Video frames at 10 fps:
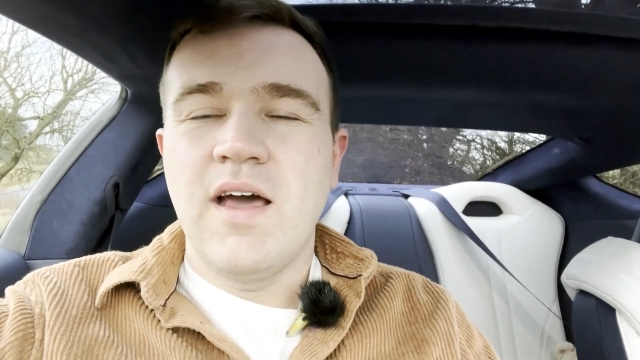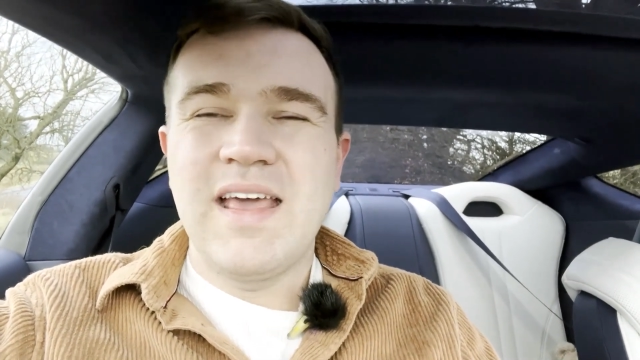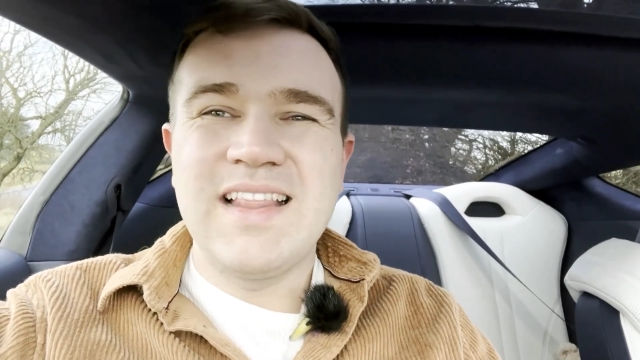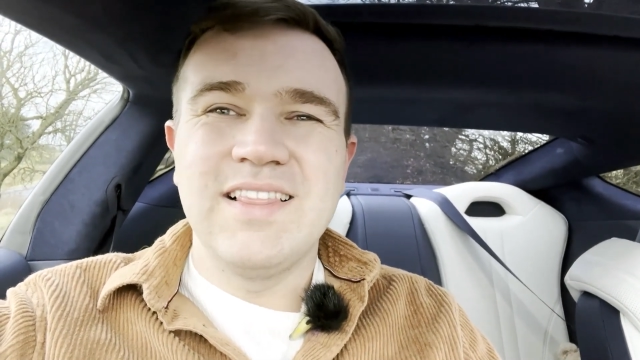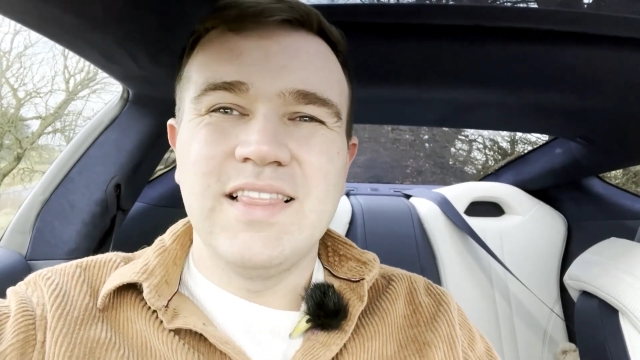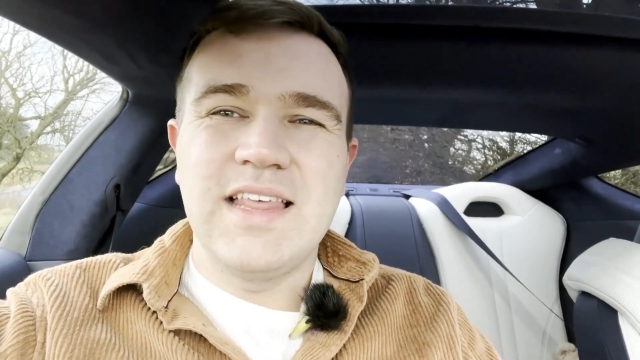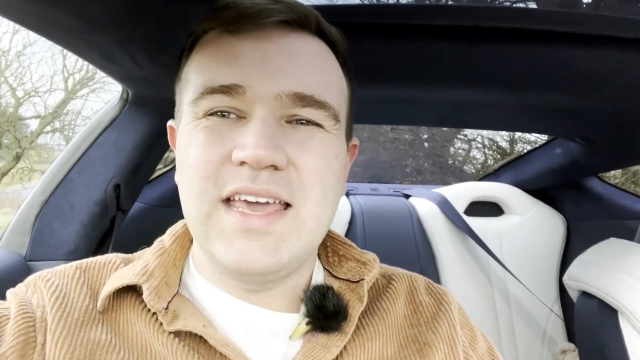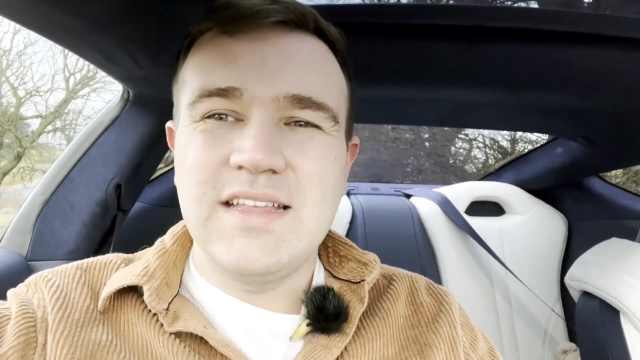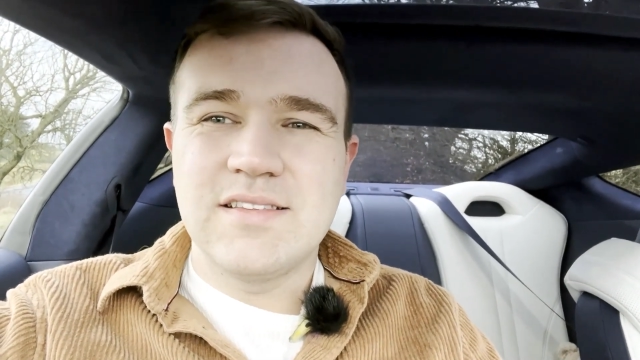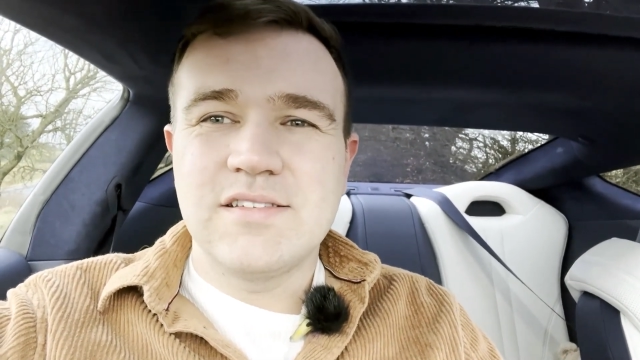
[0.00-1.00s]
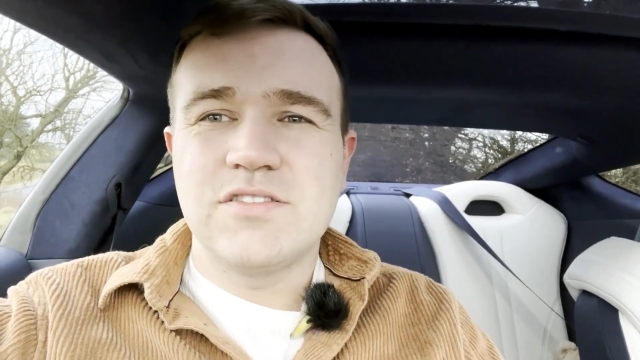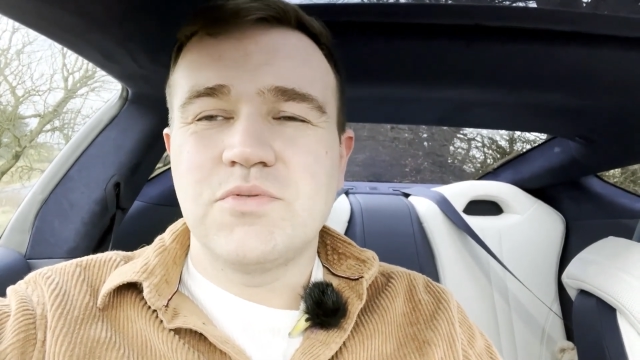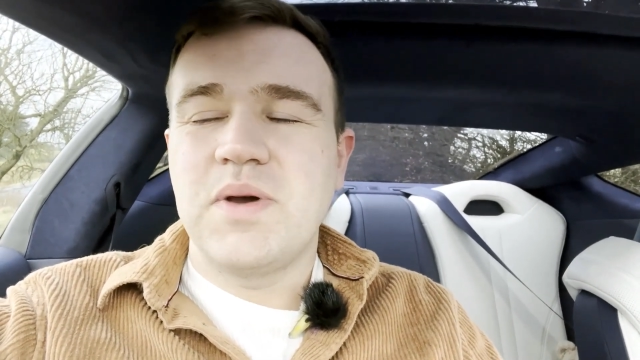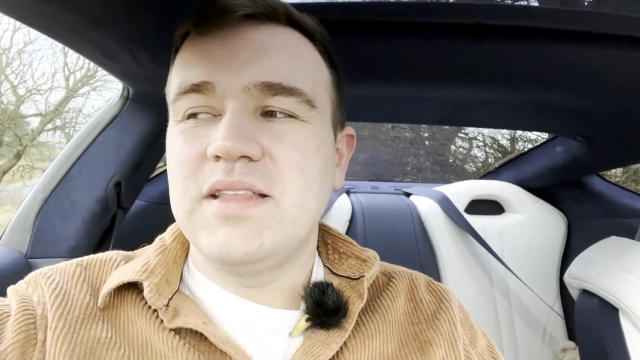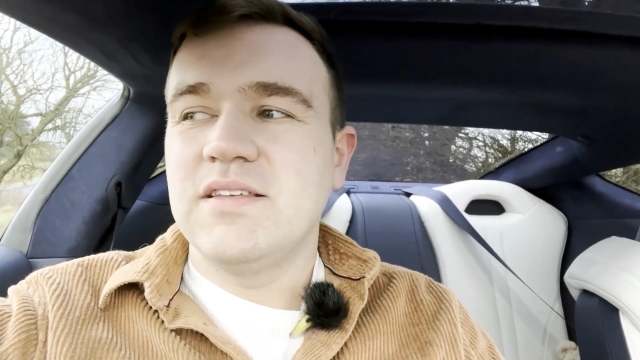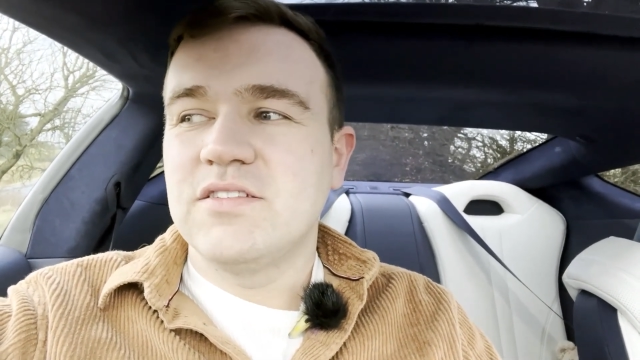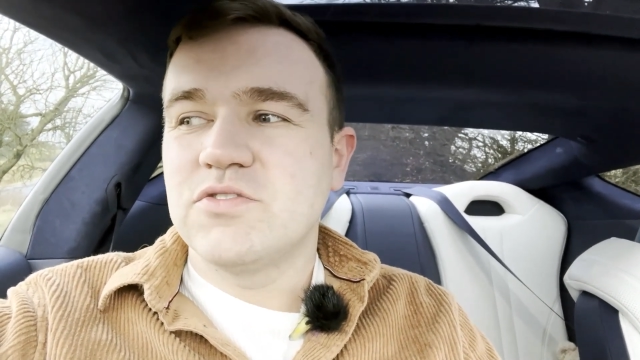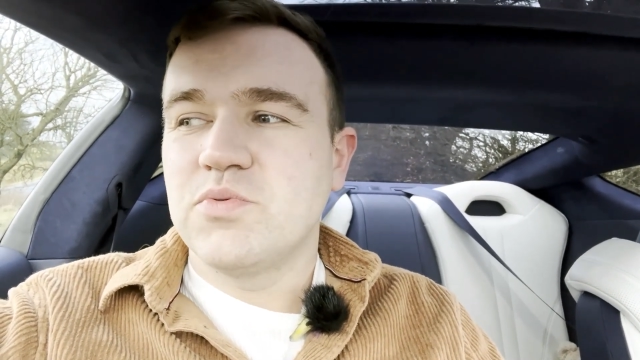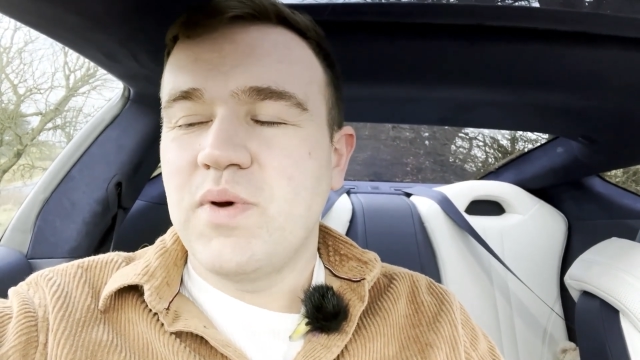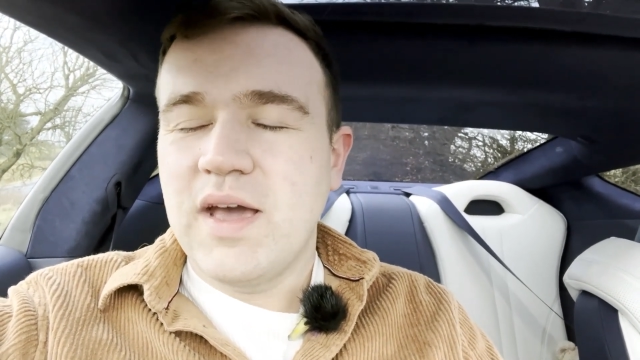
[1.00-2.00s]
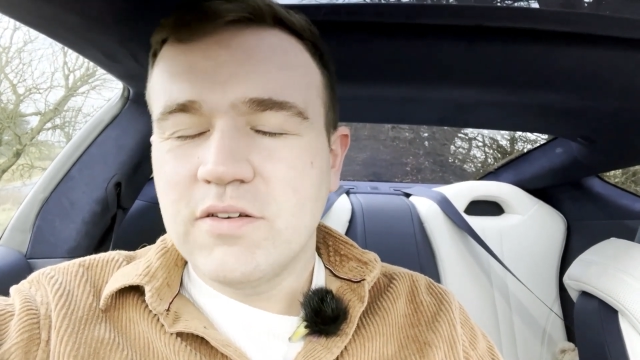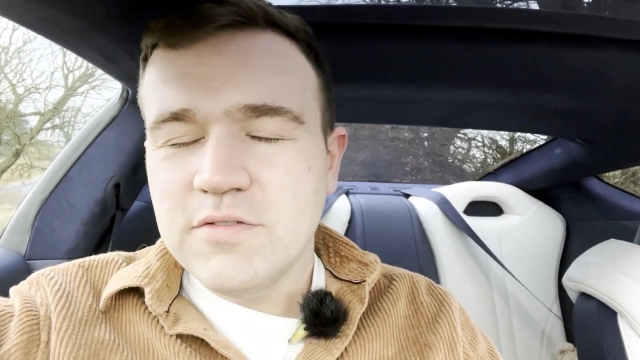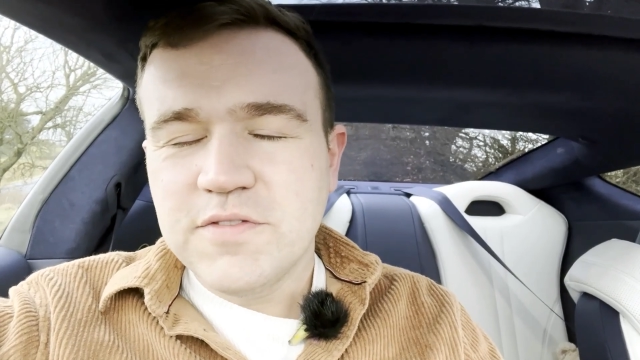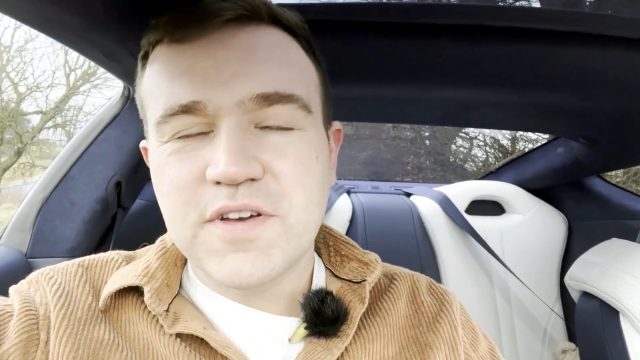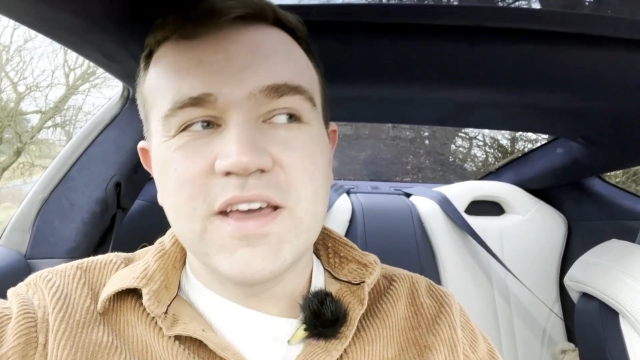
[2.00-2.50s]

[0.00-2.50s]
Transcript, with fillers: I think late 2012.